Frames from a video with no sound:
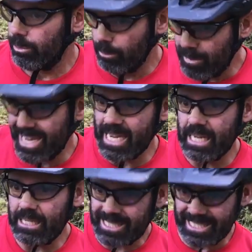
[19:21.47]

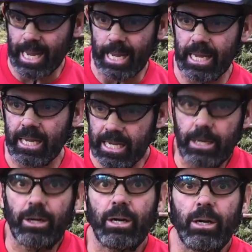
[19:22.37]
Me today
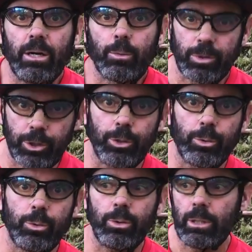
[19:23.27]
here with
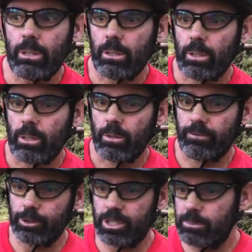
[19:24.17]
you
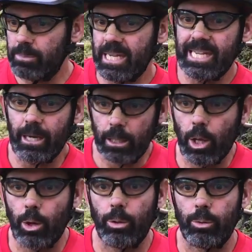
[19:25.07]
versus me
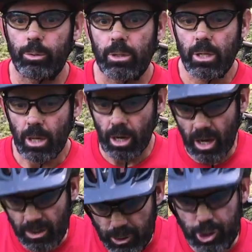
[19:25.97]
alone
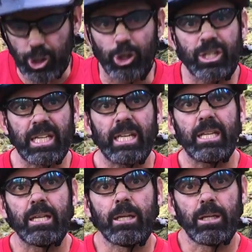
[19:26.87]
on the
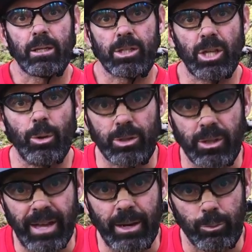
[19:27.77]
circuit going to
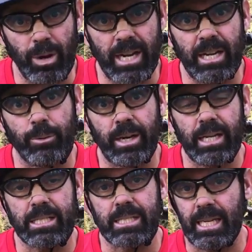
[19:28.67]
that rainy
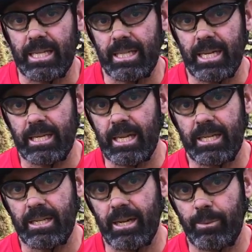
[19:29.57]
race in
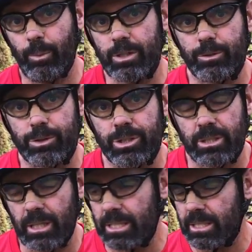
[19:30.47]
West
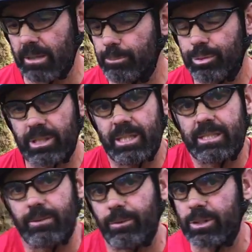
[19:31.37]
Virginia. It's a completely
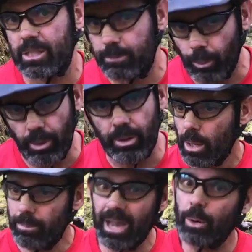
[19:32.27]
different sport.
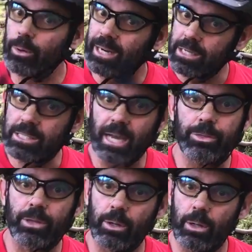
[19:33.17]
Back when I was
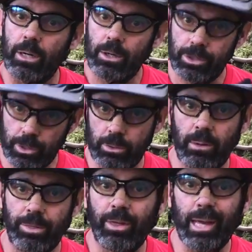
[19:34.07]
out there doing
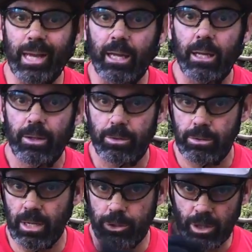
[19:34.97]
my thing
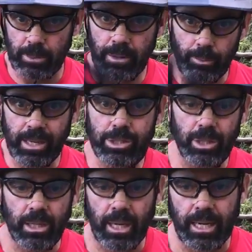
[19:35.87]
as trying to be a
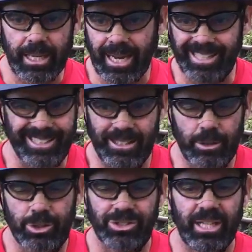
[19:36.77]
racer guy, like I didn't
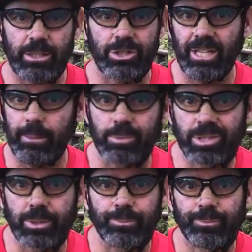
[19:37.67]
understand
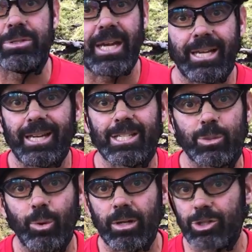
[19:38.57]
shapes. And guess
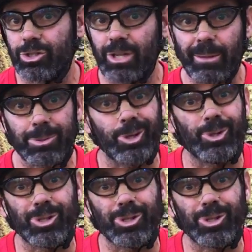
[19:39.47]
what? Shapes are